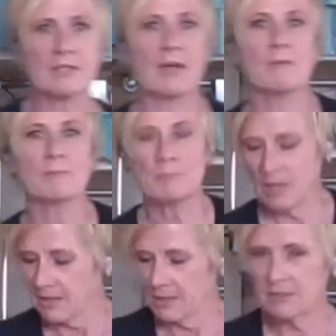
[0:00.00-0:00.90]
Now,
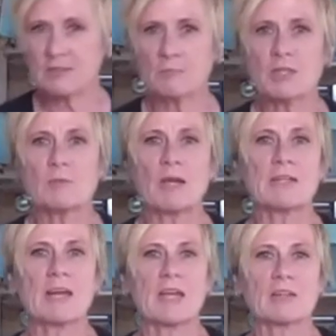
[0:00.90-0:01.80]
here's something you might
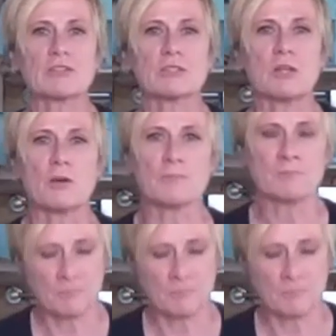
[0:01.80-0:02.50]
not actually know.